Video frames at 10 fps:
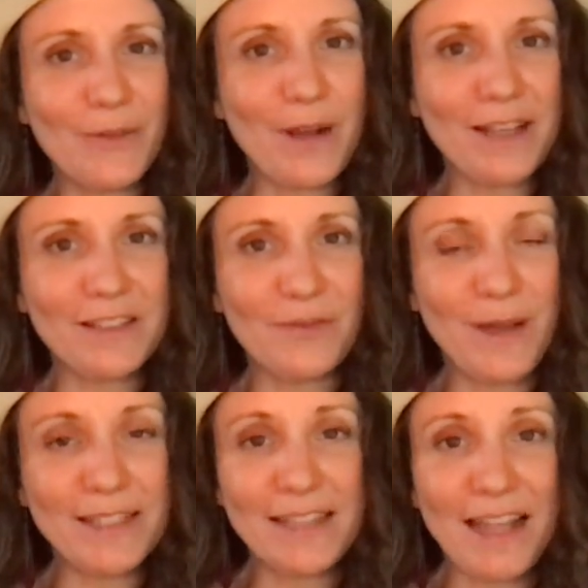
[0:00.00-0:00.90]
rest of my
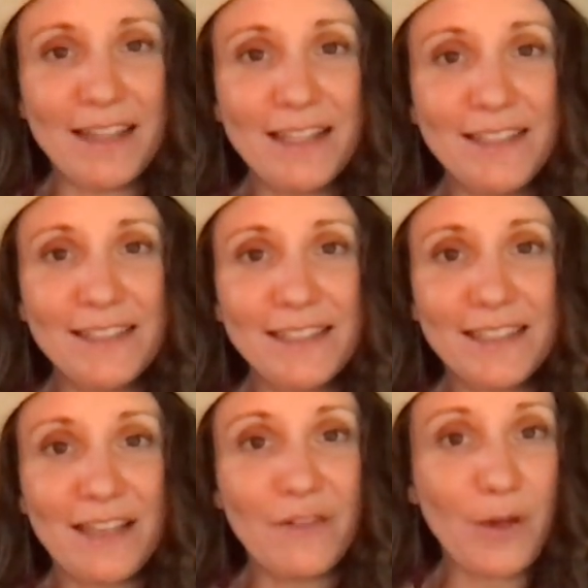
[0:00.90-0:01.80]
salads
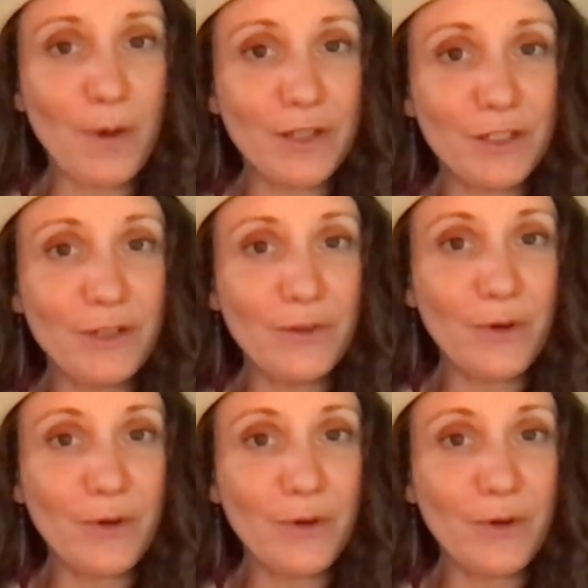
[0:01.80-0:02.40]
if I want to,